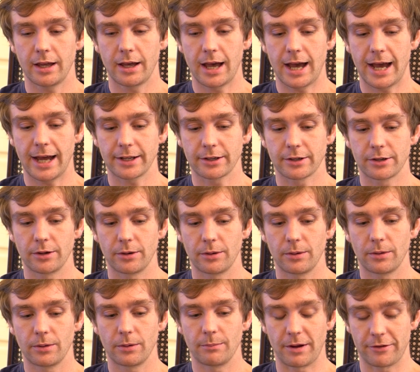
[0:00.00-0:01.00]
had to
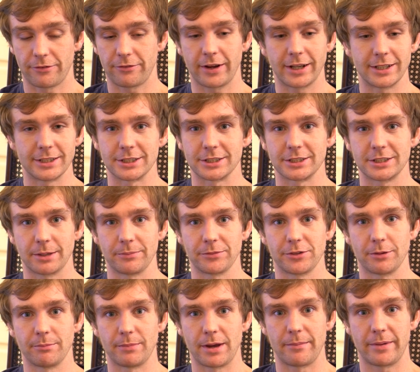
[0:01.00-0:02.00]
go. My friend just jumped
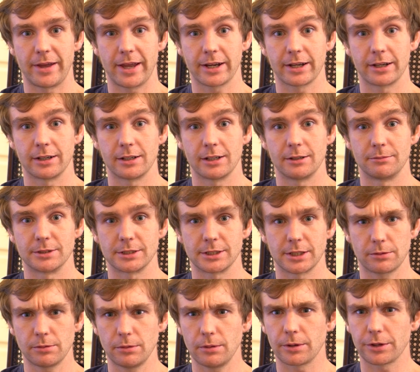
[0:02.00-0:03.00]
on my Mega and was
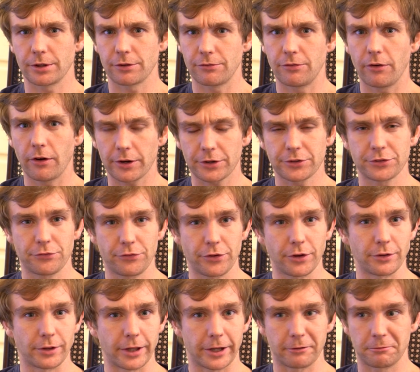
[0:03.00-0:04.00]
like, "Whoa, your forks
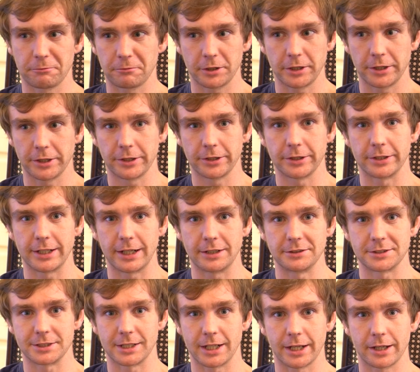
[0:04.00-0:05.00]
feel like really good." And I
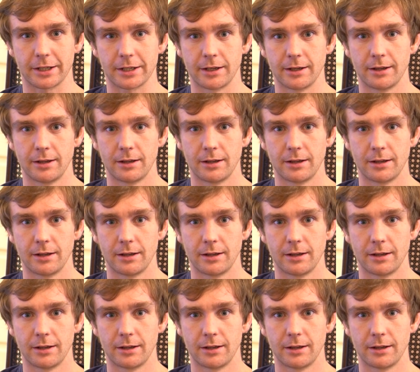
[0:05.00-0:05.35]
was like,